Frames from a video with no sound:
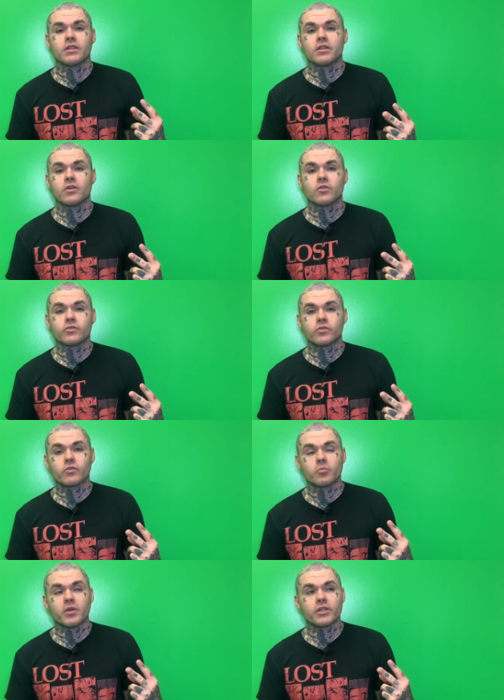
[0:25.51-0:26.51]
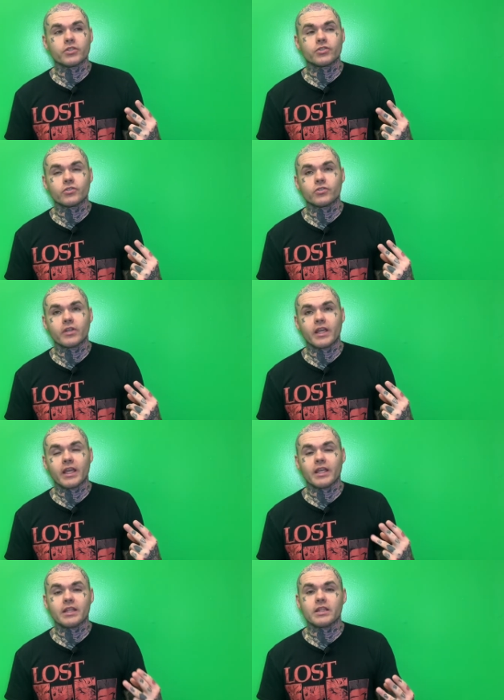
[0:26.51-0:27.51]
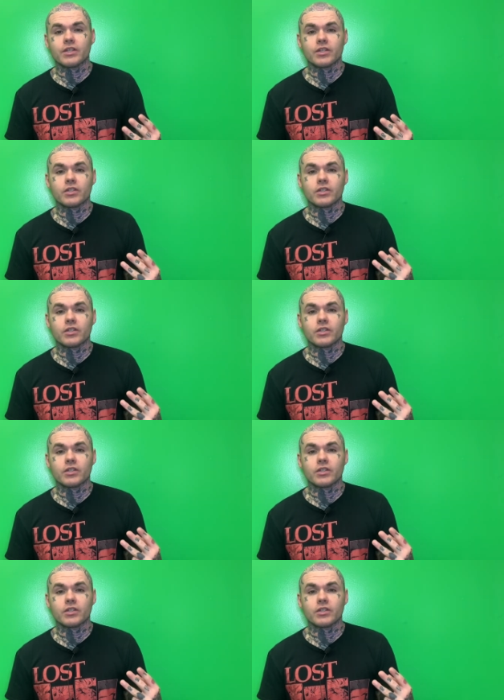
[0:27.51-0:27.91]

the old school Punisher, and the